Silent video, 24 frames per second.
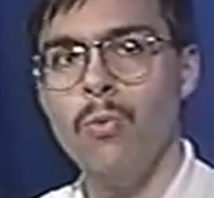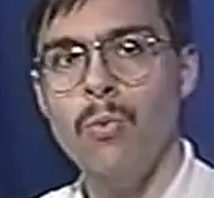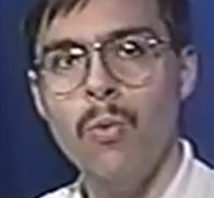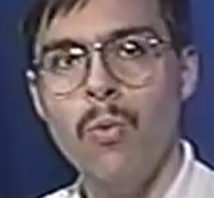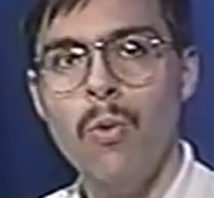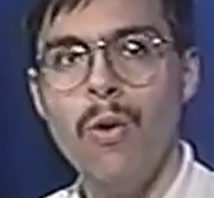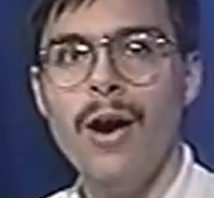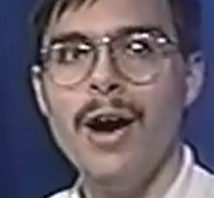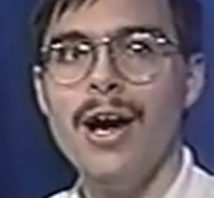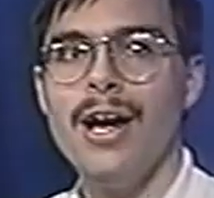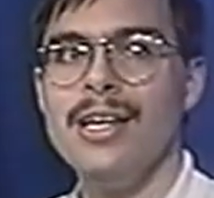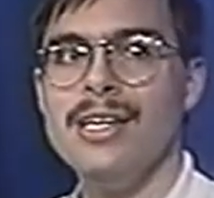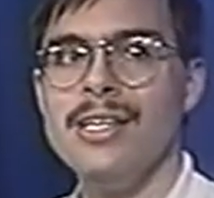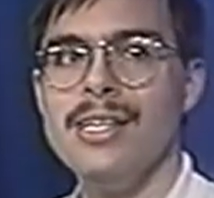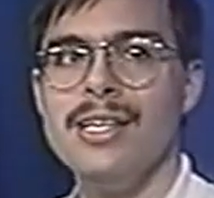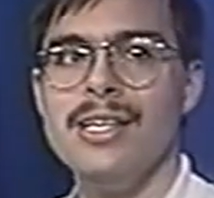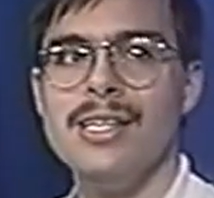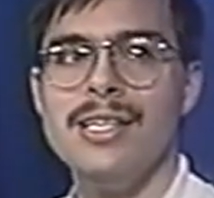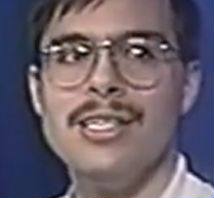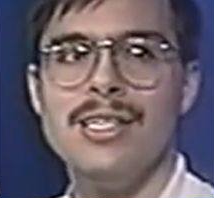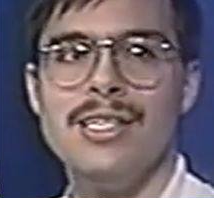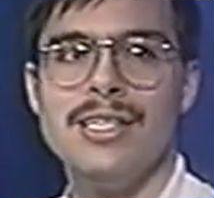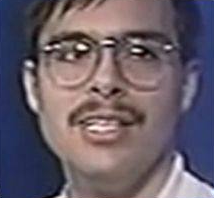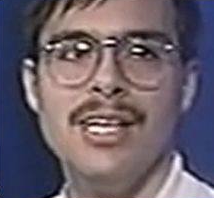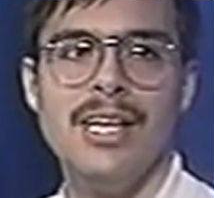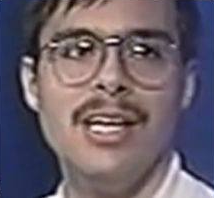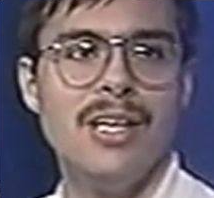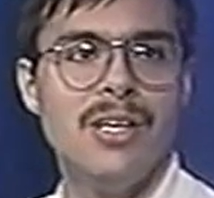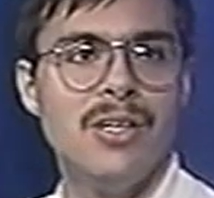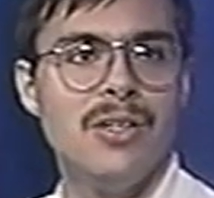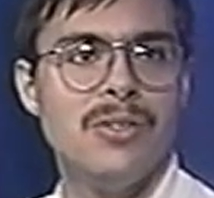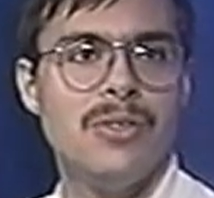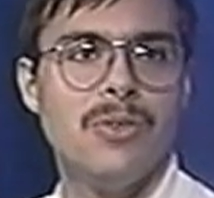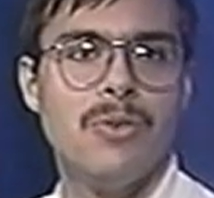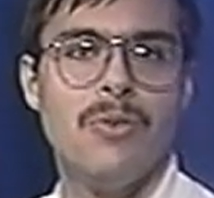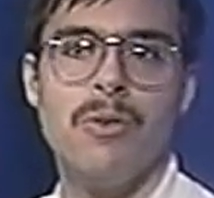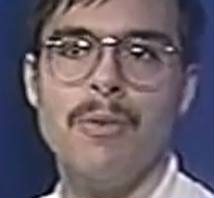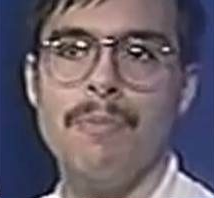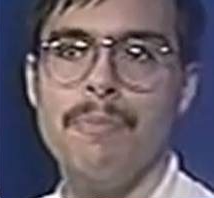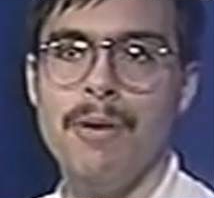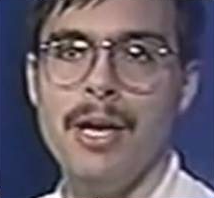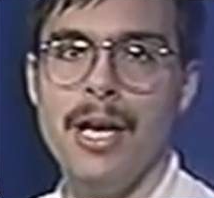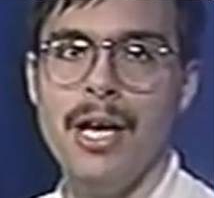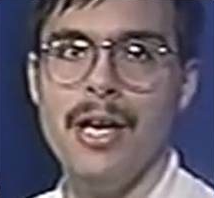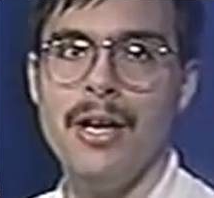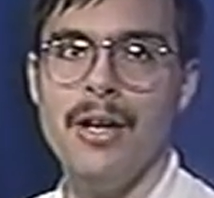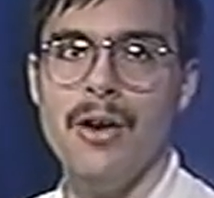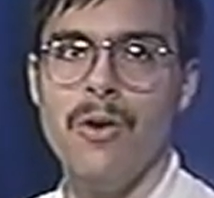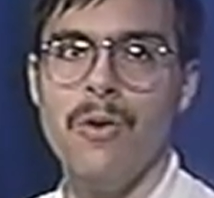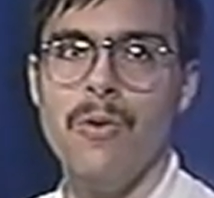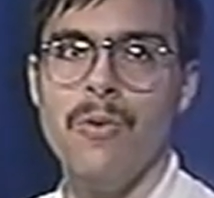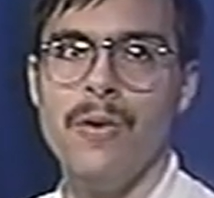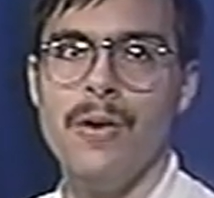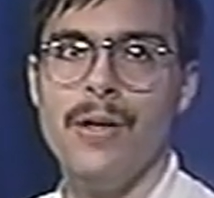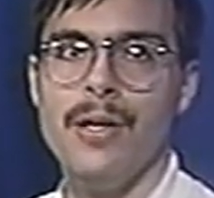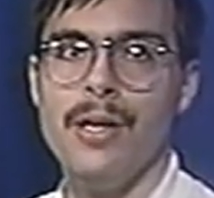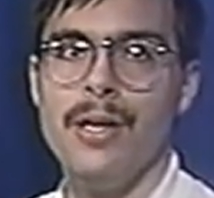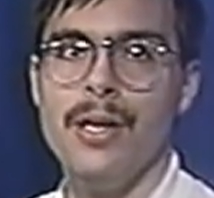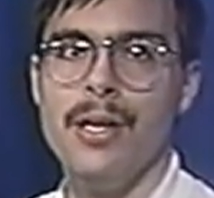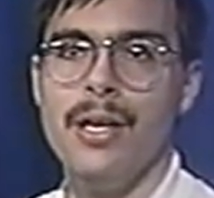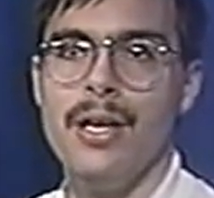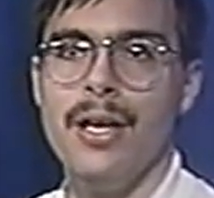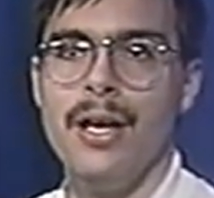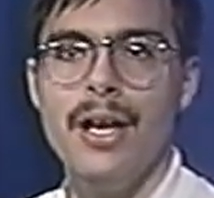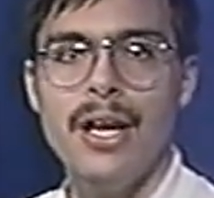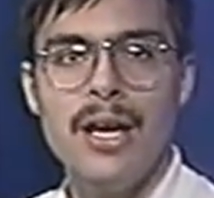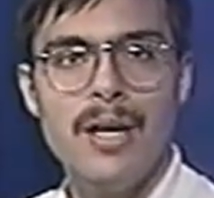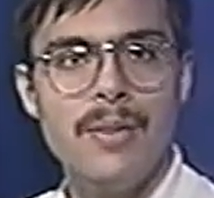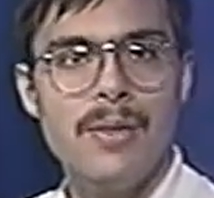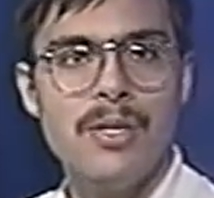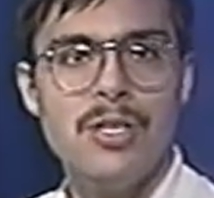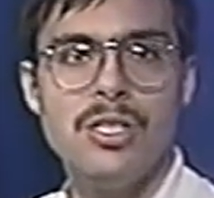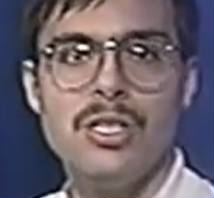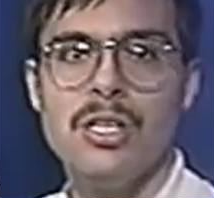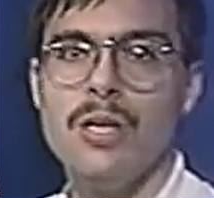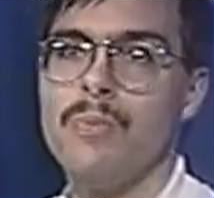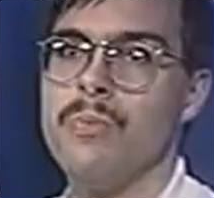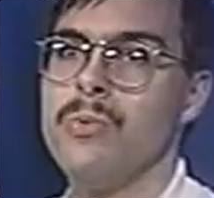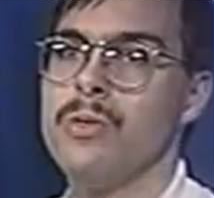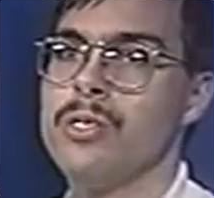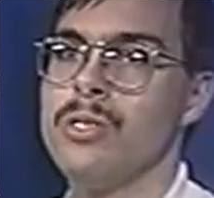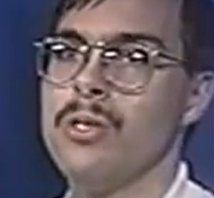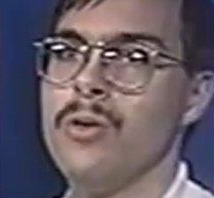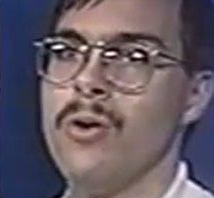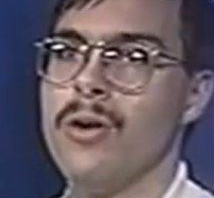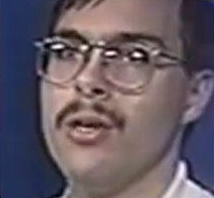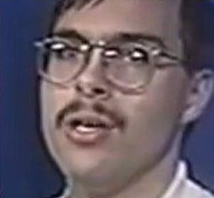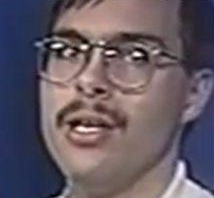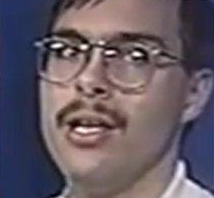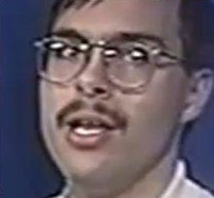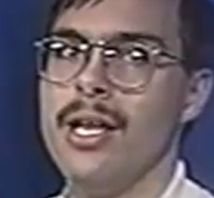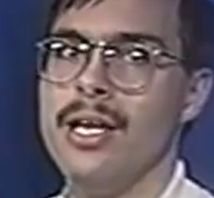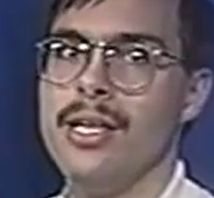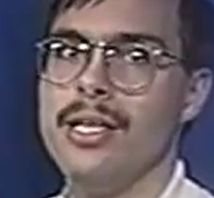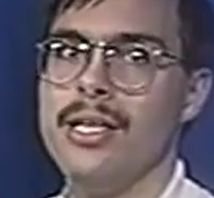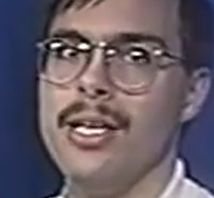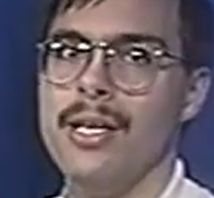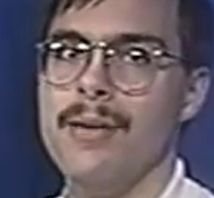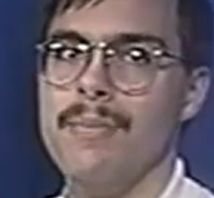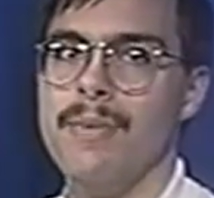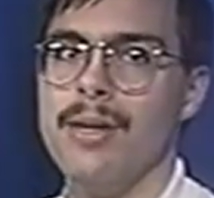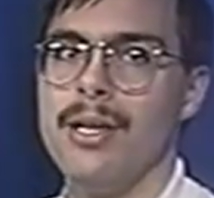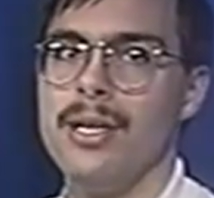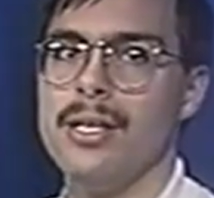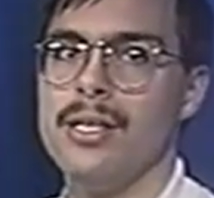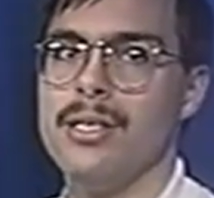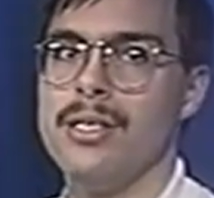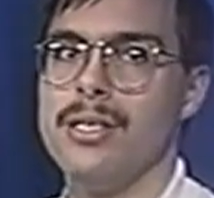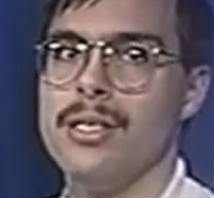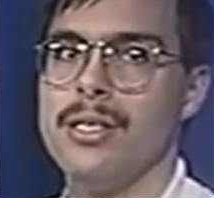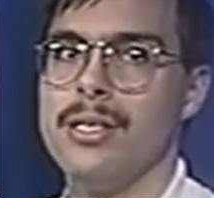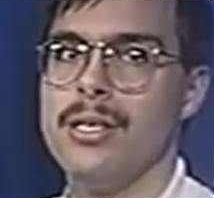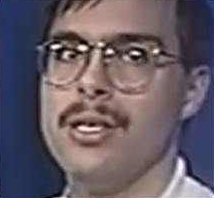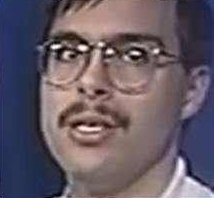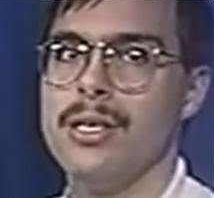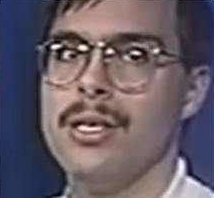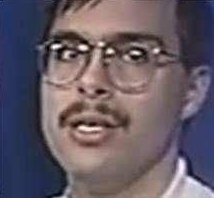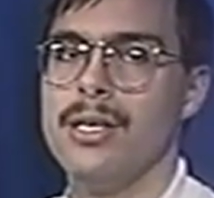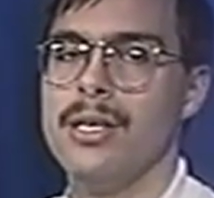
One single torpedo, and the ship was gone in 18 minutes.